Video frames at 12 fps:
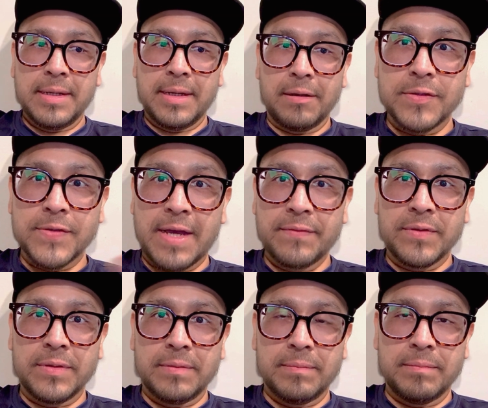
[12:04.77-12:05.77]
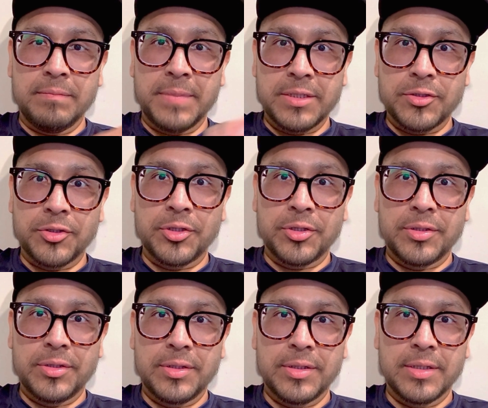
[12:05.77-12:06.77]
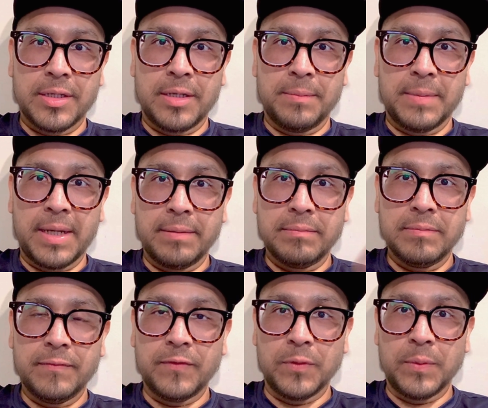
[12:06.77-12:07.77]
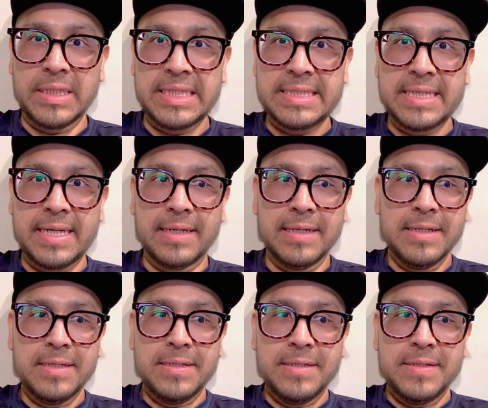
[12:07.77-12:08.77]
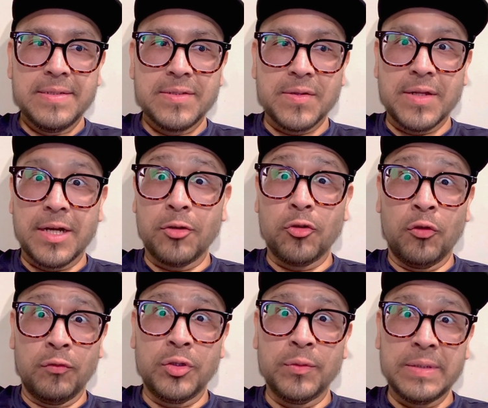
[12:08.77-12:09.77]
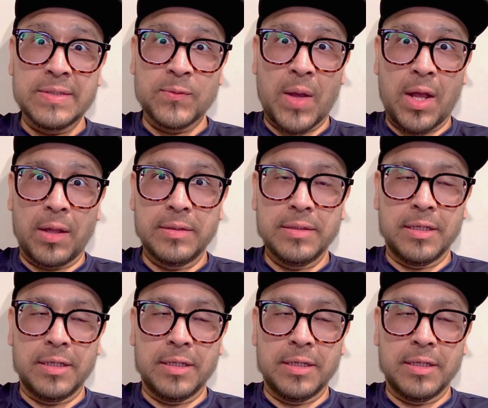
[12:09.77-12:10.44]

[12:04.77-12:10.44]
I have to measure my fluid intake so that I don't overdo it as well,